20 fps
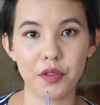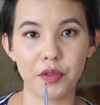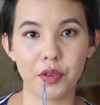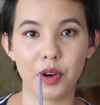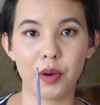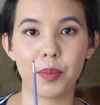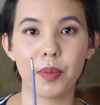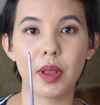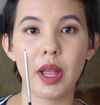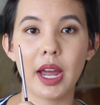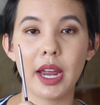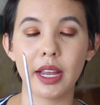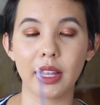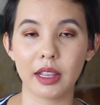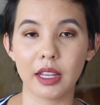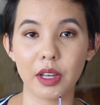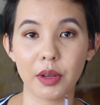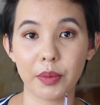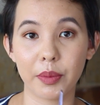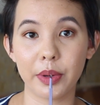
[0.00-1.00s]
for applying
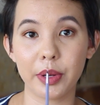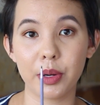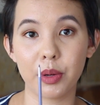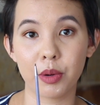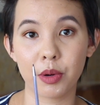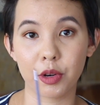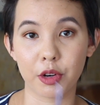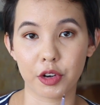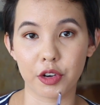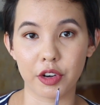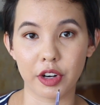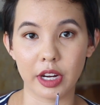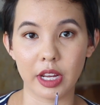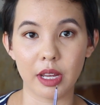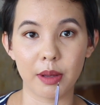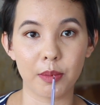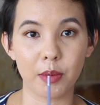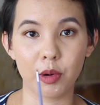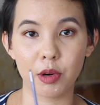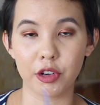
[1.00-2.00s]
liquid or
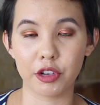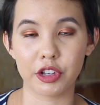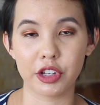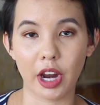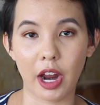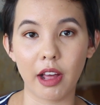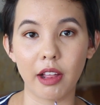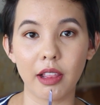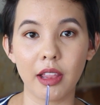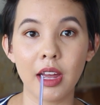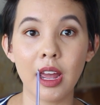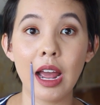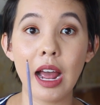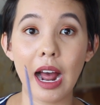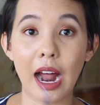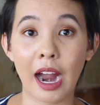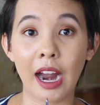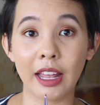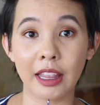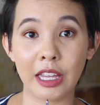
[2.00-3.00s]
cream or gel
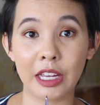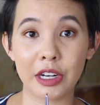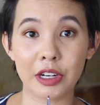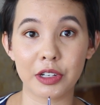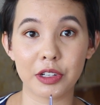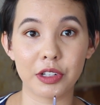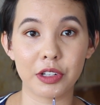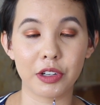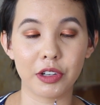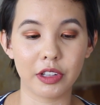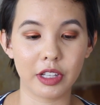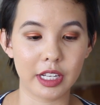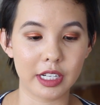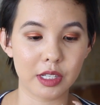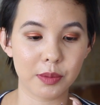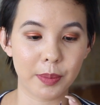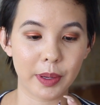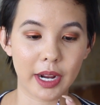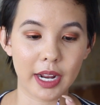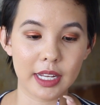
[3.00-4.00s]
eyeliner to your
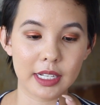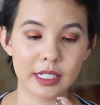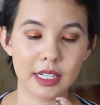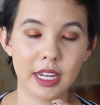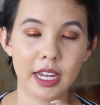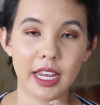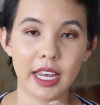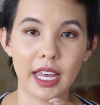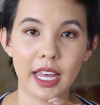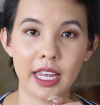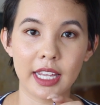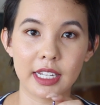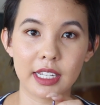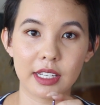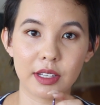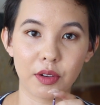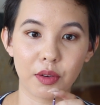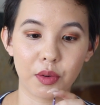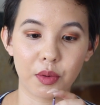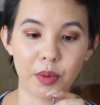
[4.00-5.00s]
lids because
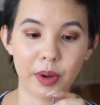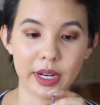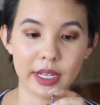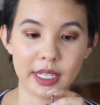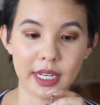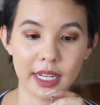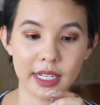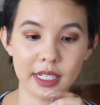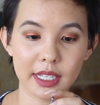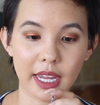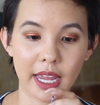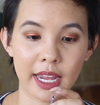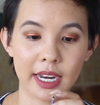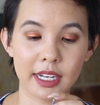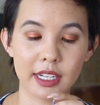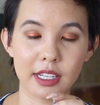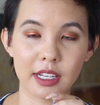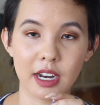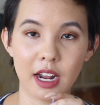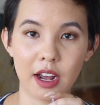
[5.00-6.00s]
it's quite dense and
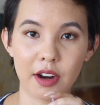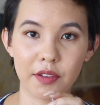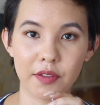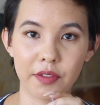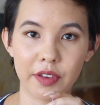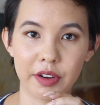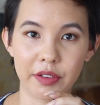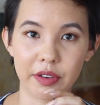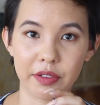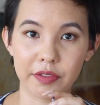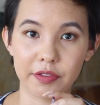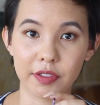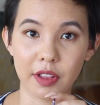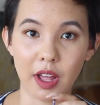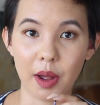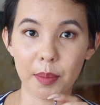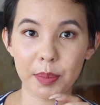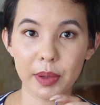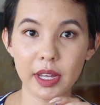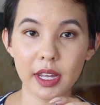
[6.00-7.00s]
it's not very
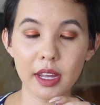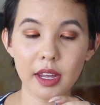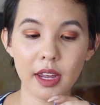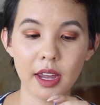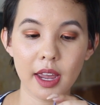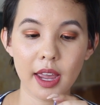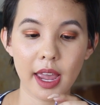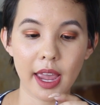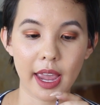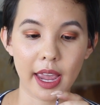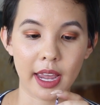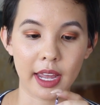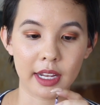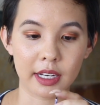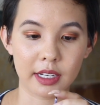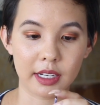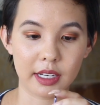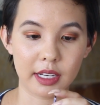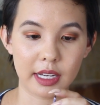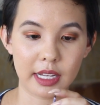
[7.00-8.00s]
floppy,
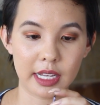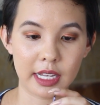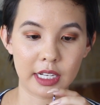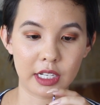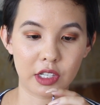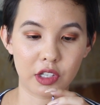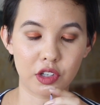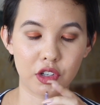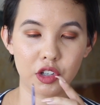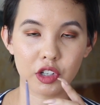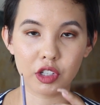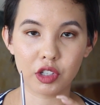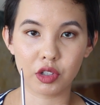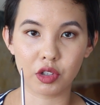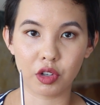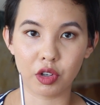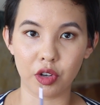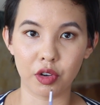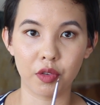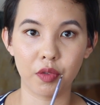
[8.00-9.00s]
and it's
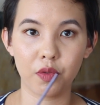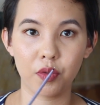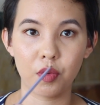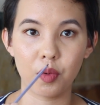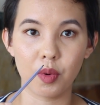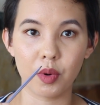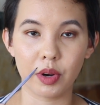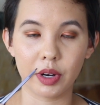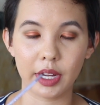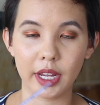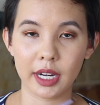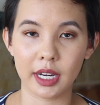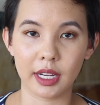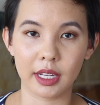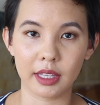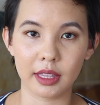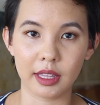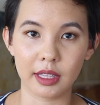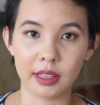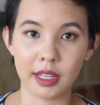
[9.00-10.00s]
just good for
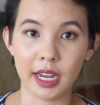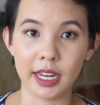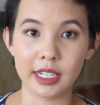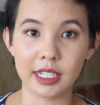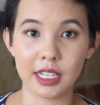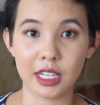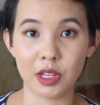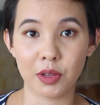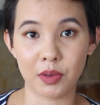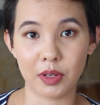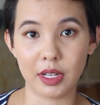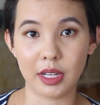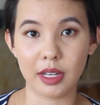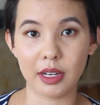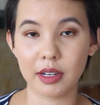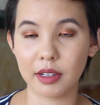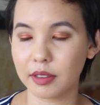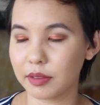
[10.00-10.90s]
getting the lines that you need.